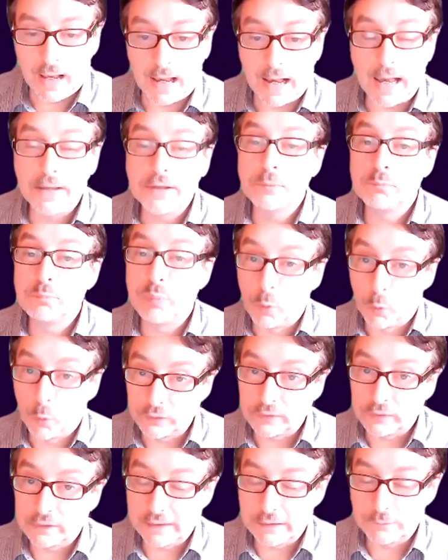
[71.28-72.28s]
And
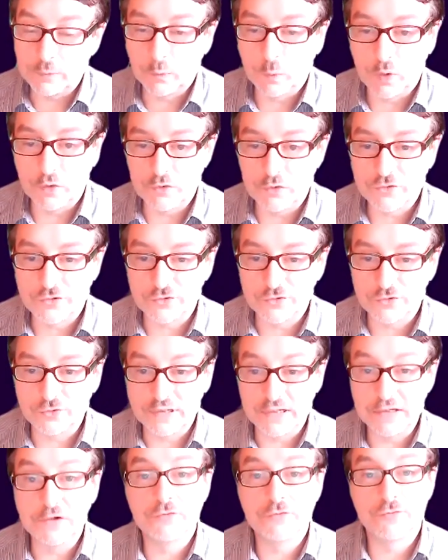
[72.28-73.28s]
importantly, we want to
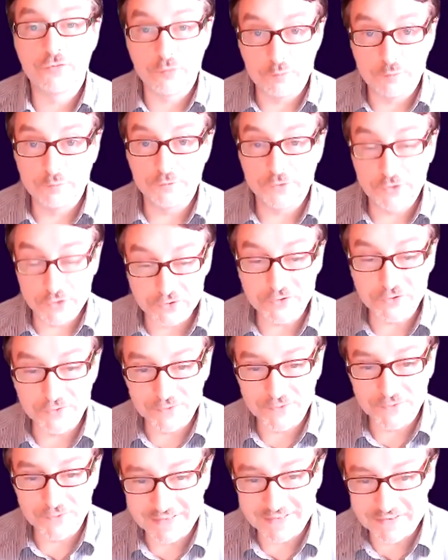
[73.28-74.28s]
hear from
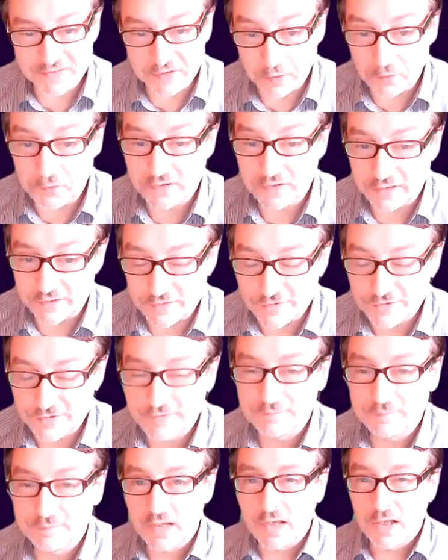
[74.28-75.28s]
you, the audience.
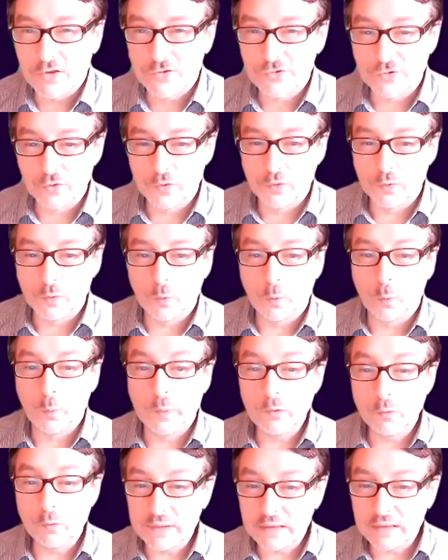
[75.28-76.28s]
So
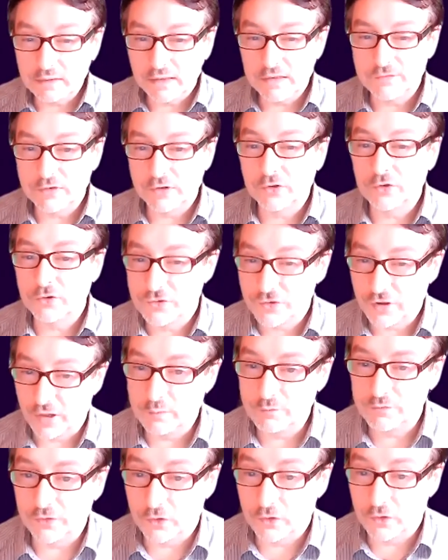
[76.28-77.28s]
we'll be leaving good
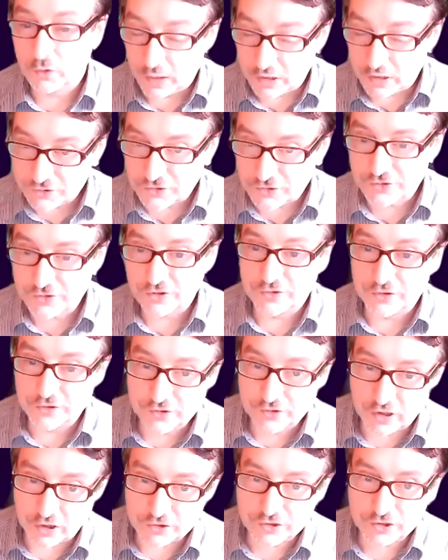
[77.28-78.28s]
time for questions and
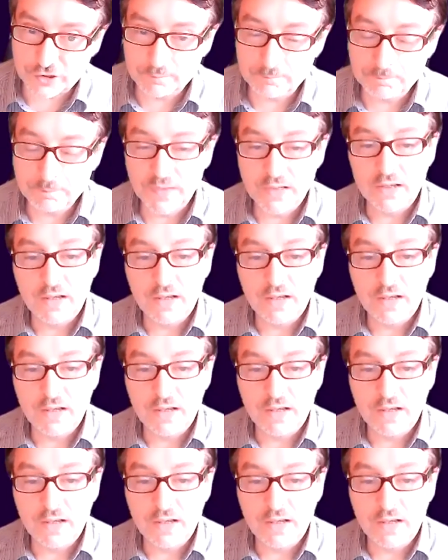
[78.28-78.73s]
discussion.